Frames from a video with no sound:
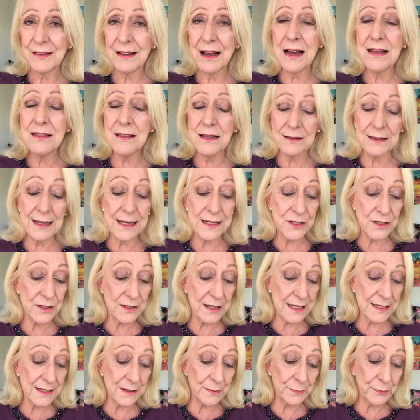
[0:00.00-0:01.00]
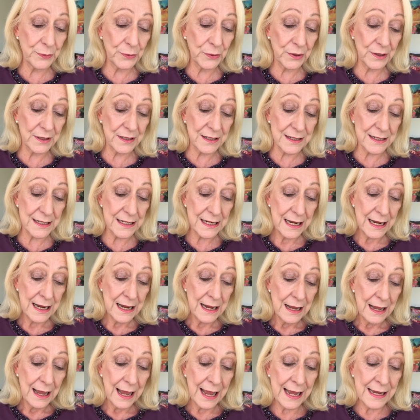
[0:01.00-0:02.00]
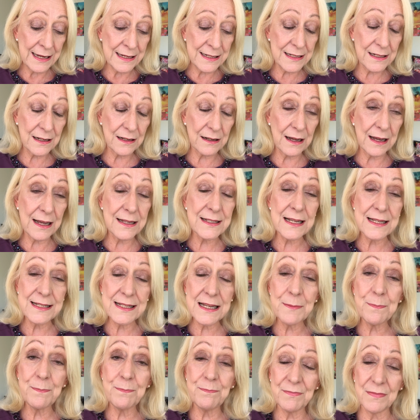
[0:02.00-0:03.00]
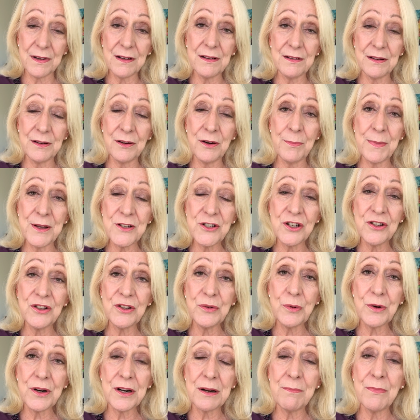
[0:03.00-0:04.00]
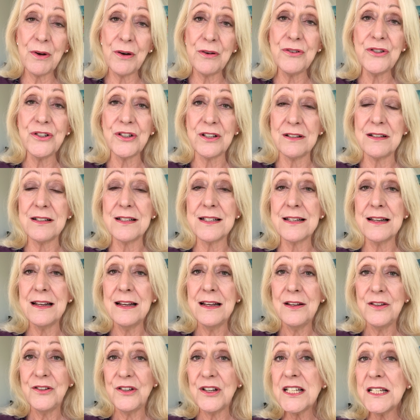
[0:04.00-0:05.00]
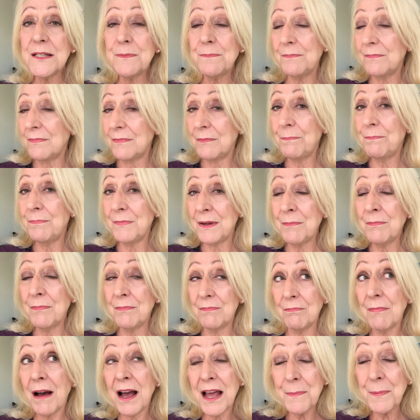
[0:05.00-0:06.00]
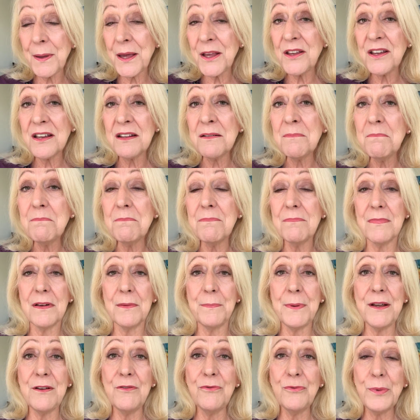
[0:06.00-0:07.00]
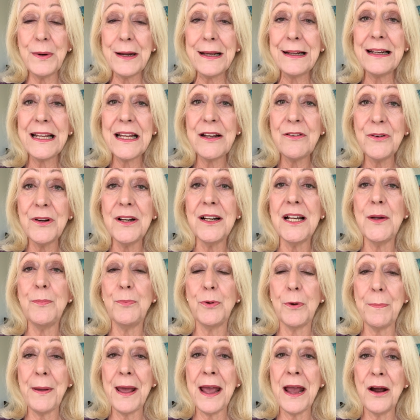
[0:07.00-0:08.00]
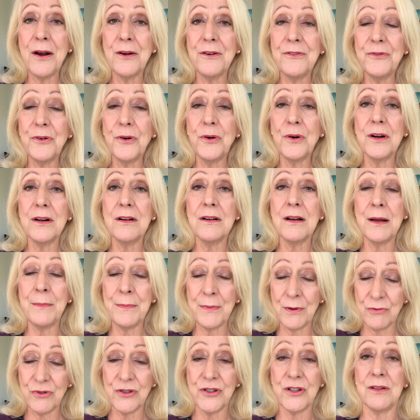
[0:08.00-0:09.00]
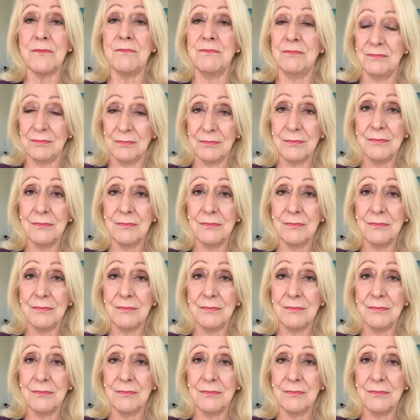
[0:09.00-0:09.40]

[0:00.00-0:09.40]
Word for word: I think that's that's important. And as I said, you know, mentioned the word emotions. Just in my opinion, be really, really prepared for emotion